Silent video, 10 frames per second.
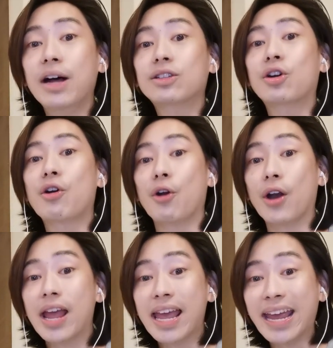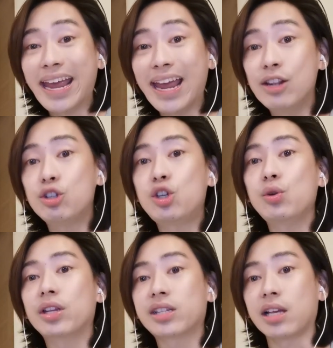built her
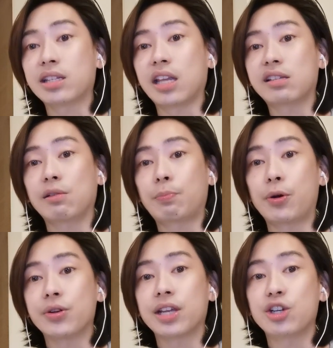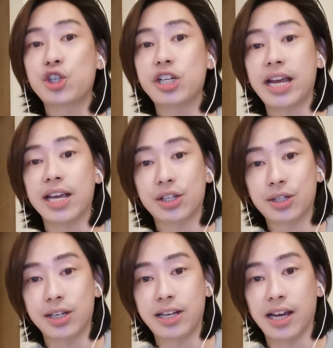into the successful person she
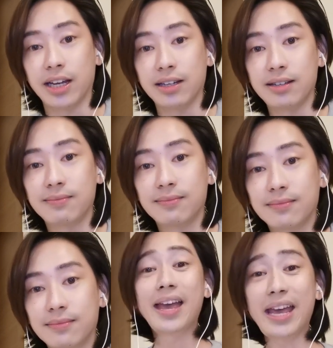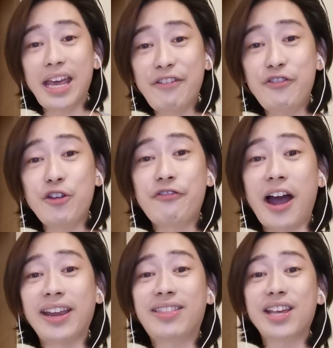is today. If you
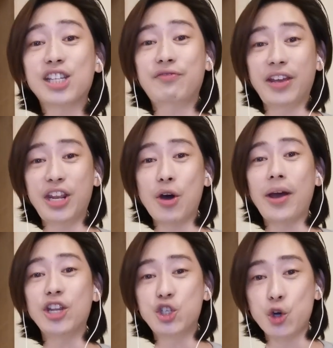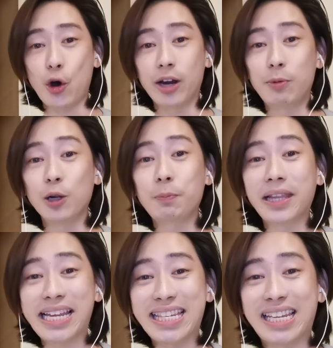find this video enjoyable,
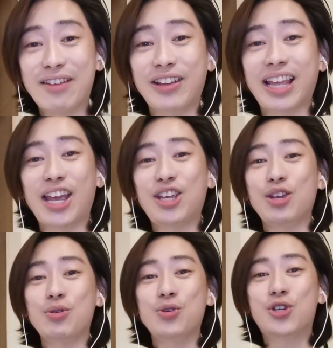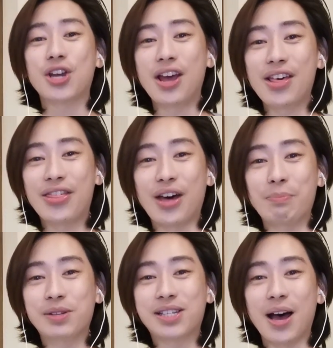please give it a huge
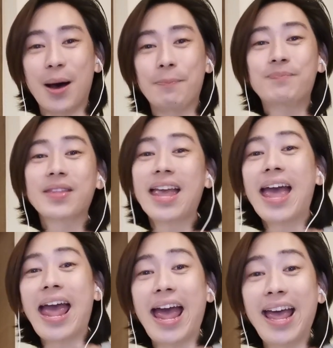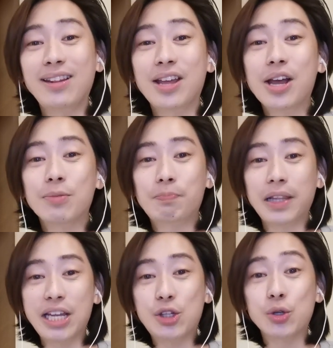thumbs up. And
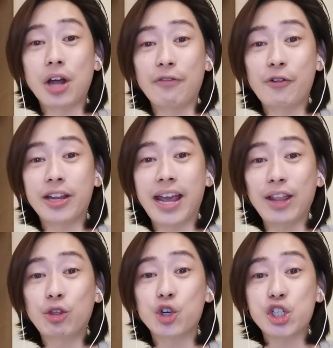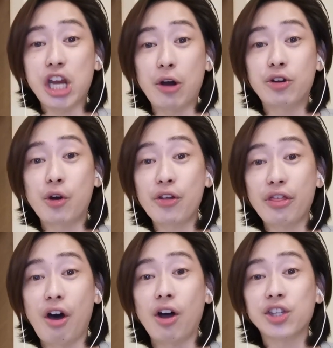please do not forget to share your
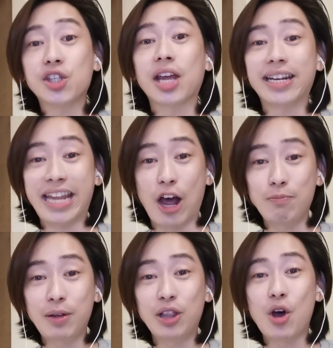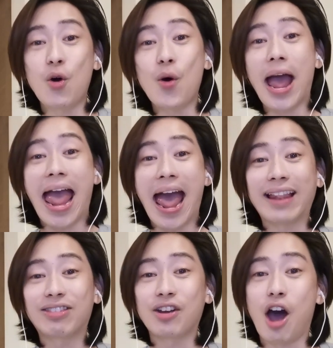thoughts down below
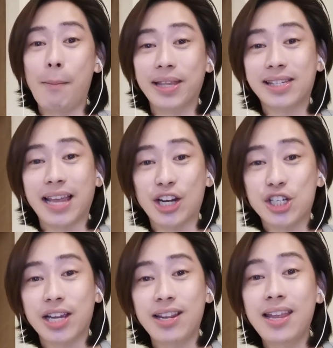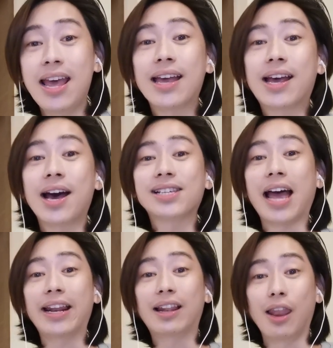at the comment section, because
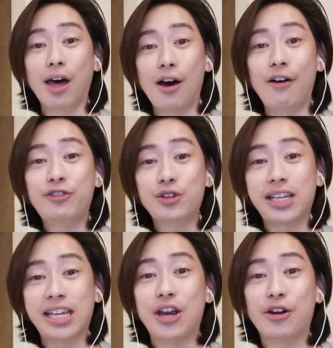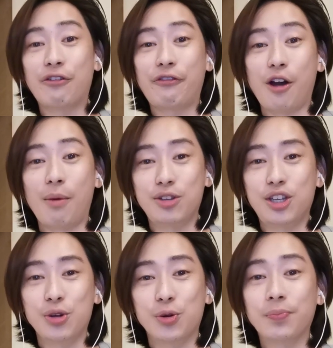I'd love to hear
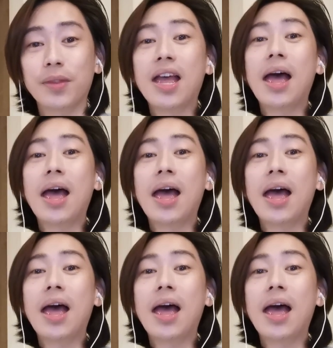from you.